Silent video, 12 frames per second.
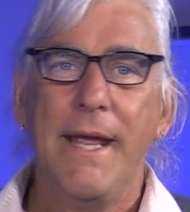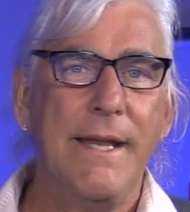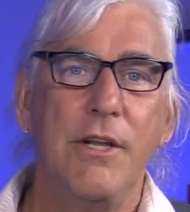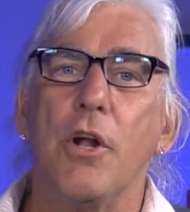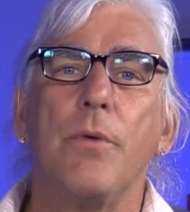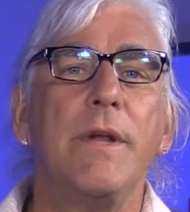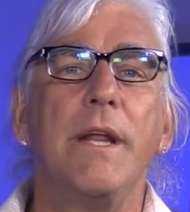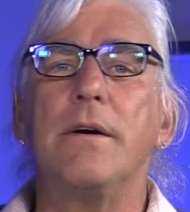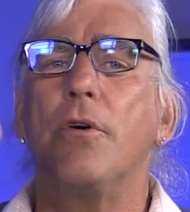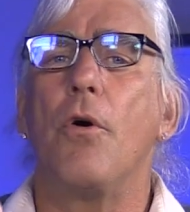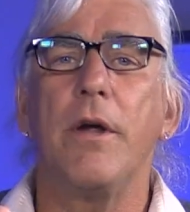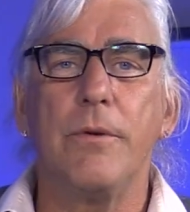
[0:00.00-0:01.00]
And you don't need a
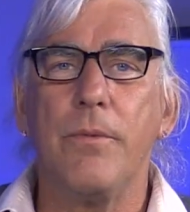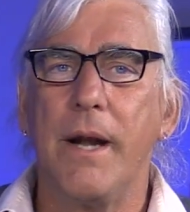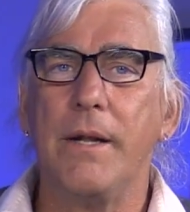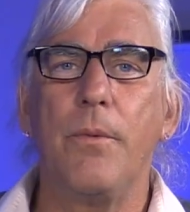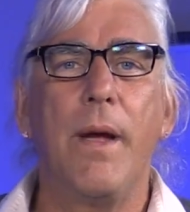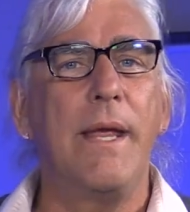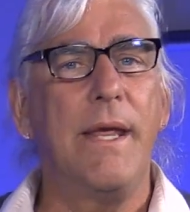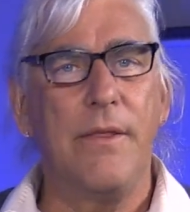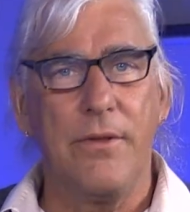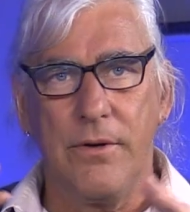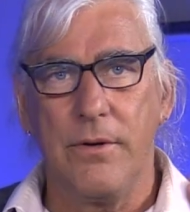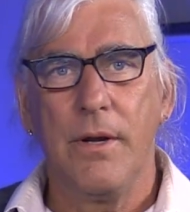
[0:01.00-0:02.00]
lawyer right away
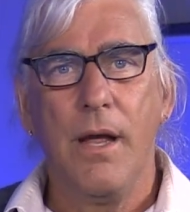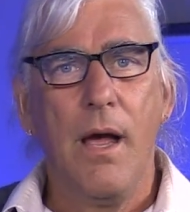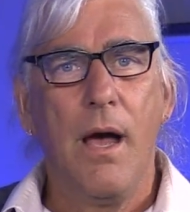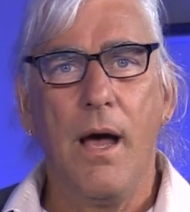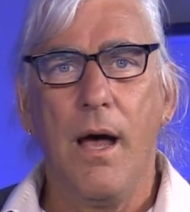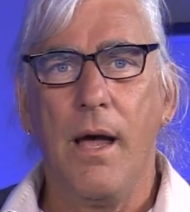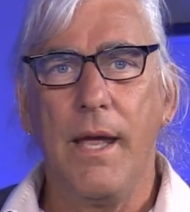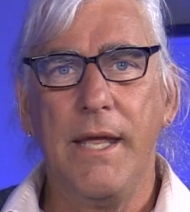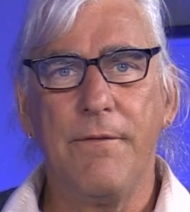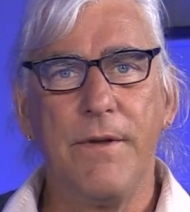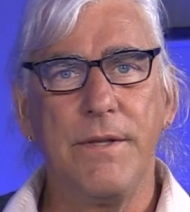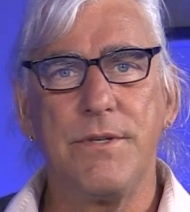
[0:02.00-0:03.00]
either uh,
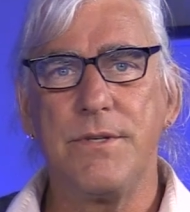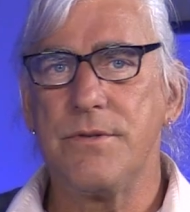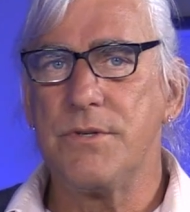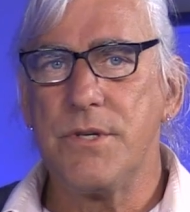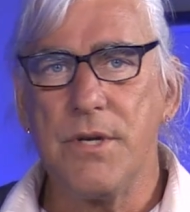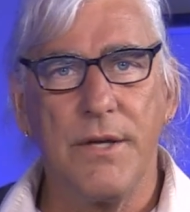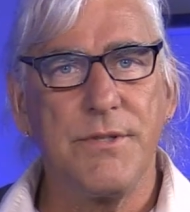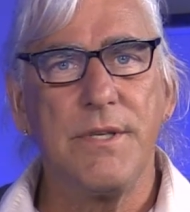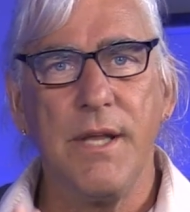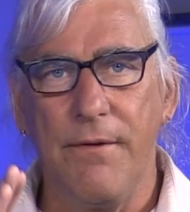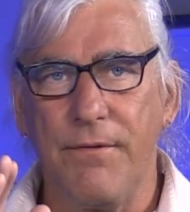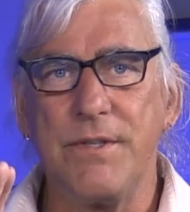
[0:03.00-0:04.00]
if it's just
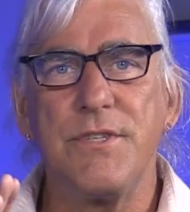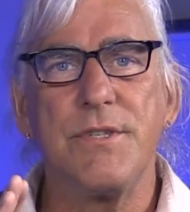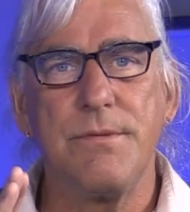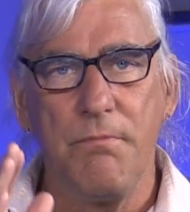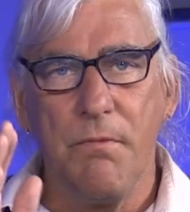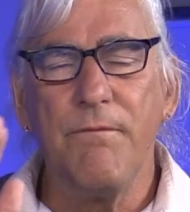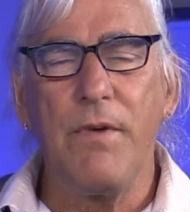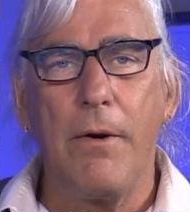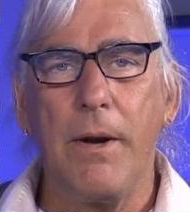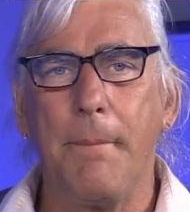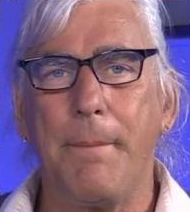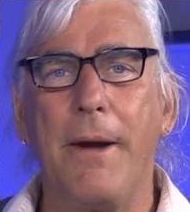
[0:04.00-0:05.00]
if it's
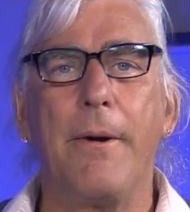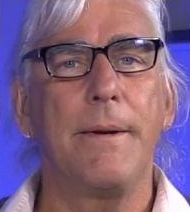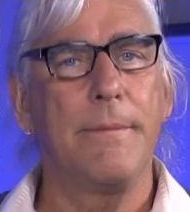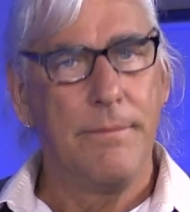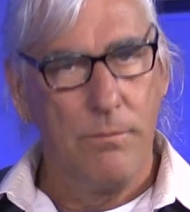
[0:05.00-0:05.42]
very apparent.